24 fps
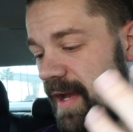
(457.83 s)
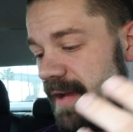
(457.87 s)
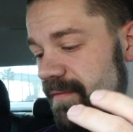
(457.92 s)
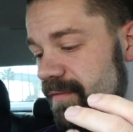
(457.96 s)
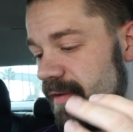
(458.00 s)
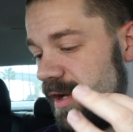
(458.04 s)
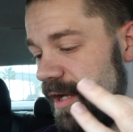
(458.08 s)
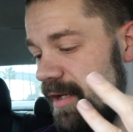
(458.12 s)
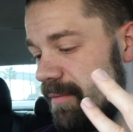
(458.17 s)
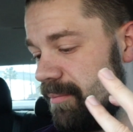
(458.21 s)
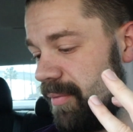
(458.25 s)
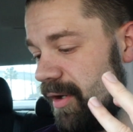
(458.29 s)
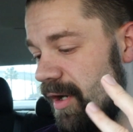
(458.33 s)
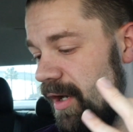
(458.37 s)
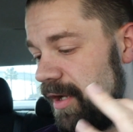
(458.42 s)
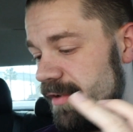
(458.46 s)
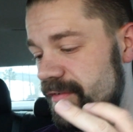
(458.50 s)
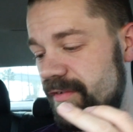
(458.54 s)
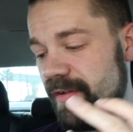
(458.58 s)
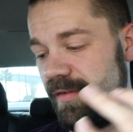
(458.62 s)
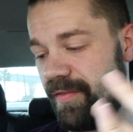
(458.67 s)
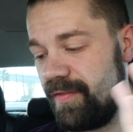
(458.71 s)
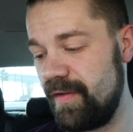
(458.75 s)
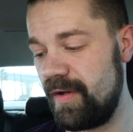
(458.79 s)
5 raid
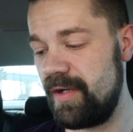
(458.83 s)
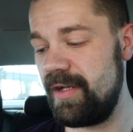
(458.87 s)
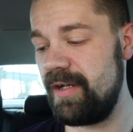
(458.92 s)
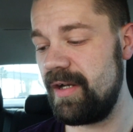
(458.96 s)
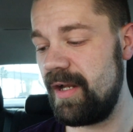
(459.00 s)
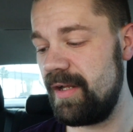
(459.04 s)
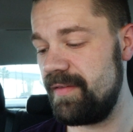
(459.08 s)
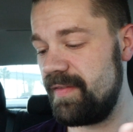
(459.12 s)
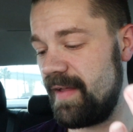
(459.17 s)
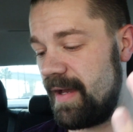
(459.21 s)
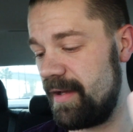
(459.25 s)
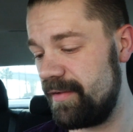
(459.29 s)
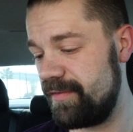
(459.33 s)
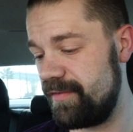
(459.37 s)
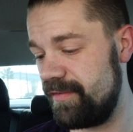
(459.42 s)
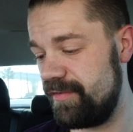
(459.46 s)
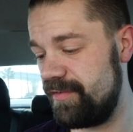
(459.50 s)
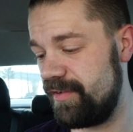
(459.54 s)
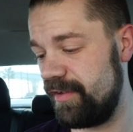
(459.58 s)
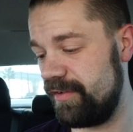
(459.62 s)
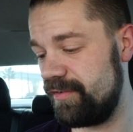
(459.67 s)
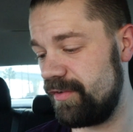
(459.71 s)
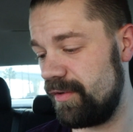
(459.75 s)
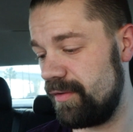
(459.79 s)
boss,
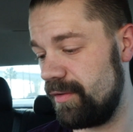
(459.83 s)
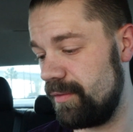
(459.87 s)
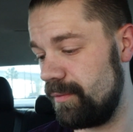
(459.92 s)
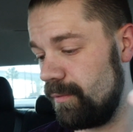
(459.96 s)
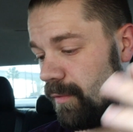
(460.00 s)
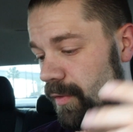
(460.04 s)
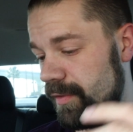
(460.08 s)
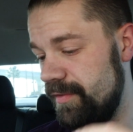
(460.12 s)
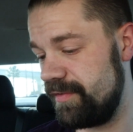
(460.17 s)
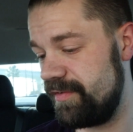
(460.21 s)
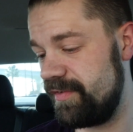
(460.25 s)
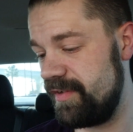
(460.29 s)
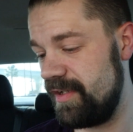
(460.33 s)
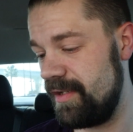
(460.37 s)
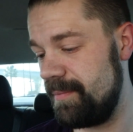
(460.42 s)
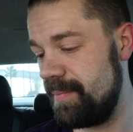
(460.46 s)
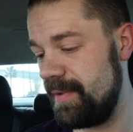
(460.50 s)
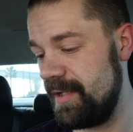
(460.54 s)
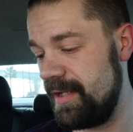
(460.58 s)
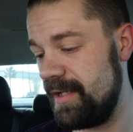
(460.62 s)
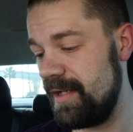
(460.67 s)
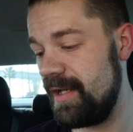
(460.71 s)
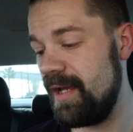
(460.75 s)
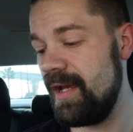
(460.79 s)
39,601
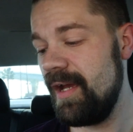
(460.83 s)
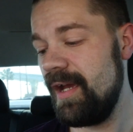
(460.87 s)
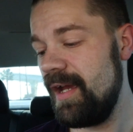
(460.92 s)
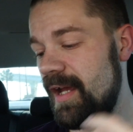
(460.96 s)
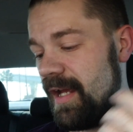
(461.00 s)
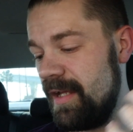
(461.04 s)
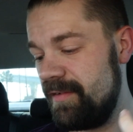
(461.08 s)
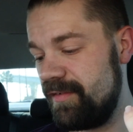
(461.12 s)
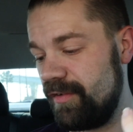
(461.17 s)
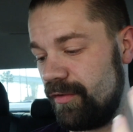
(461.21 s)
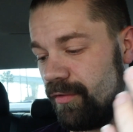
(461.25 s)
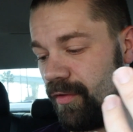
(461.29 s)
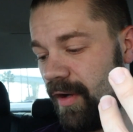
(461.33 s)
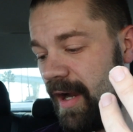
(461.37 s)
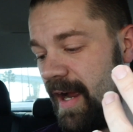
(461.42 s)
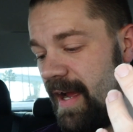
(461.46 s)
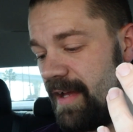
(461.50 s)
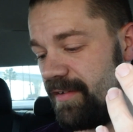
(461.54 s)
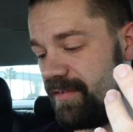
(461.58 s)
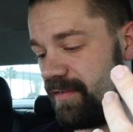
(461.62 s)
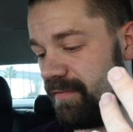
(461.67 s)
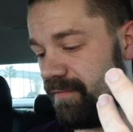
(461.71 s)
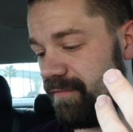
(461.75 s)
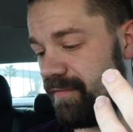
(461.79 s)
CP. It's a
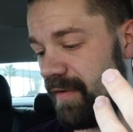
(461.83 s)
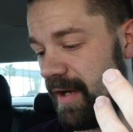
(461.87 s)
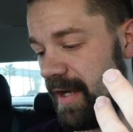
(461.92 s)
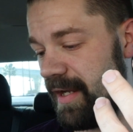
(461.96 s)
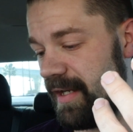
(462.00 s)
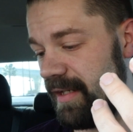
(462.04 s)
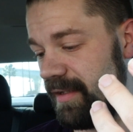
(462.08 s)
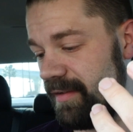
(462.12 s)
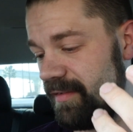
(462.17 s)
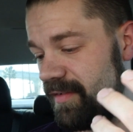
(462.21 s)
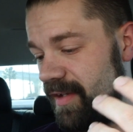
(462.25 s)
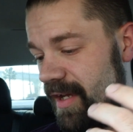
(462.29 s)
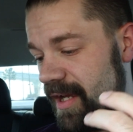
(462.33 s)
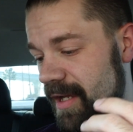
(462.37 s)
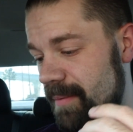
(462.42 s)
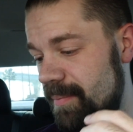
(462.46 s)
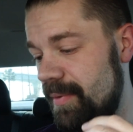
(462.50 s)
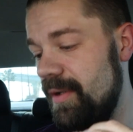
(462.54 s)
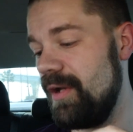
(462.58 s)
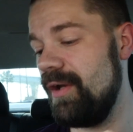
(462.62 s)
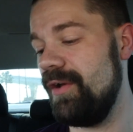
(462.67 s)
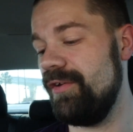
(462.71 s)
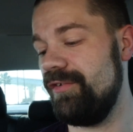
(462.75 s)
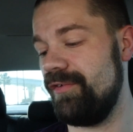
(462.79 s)
grass and fighting
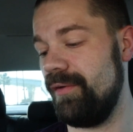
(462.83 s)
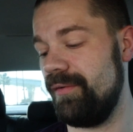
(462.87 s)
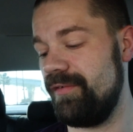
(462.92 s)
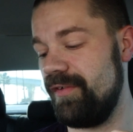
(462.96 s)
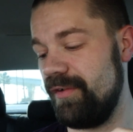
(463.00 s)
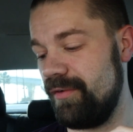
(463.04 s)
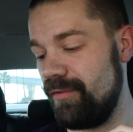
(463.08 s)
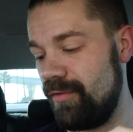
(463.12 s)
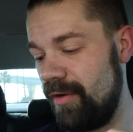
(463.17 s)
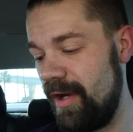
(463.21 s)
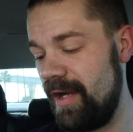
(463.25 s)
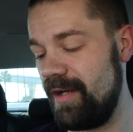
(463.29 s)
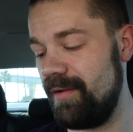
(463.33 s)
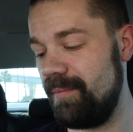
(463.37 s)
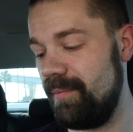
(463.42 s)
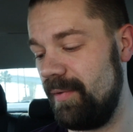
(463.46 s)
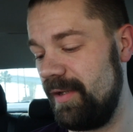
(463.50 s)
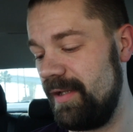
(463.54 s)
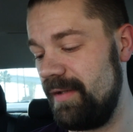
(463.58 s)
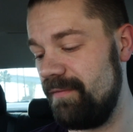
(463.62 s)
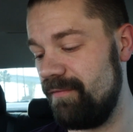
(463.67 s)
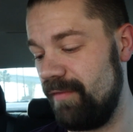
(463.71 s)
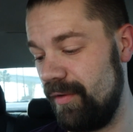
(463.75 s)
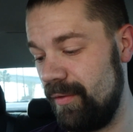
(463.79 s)
type, so it's
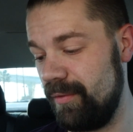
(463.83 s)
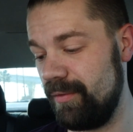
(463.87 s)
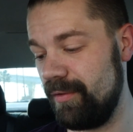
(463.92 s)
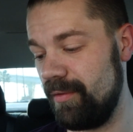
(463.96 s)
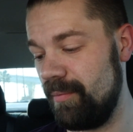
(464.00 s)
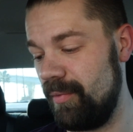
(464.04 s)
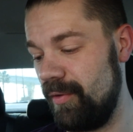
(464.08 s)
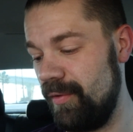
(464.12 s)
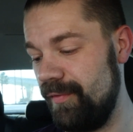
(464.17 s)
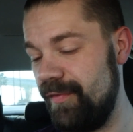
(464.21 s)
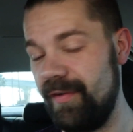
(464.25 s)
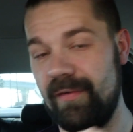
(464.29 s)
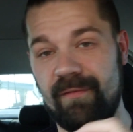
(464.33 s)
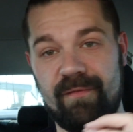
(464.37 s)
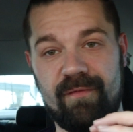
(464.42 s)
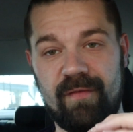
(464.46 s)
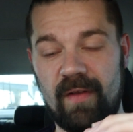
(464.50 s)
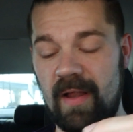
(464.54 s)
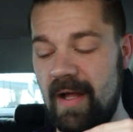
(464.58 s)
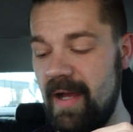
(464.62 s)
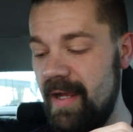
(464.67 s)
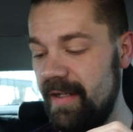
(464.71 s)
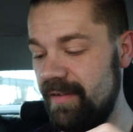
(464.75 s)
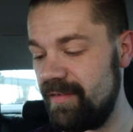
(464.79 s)
incredibly vulnerable to
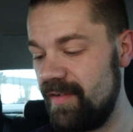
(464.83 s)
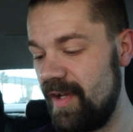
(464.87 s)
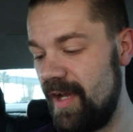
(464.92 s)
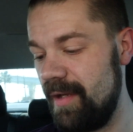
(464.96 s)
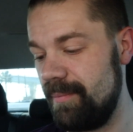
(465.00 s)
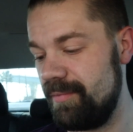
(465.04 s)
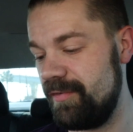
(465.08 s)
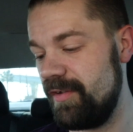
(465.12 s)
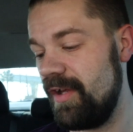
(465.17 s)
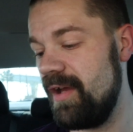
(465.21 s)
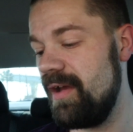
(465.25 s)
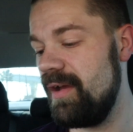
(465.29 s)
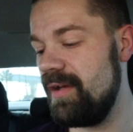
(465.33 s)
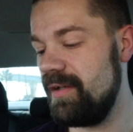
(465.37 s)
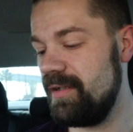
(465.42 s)
flying types.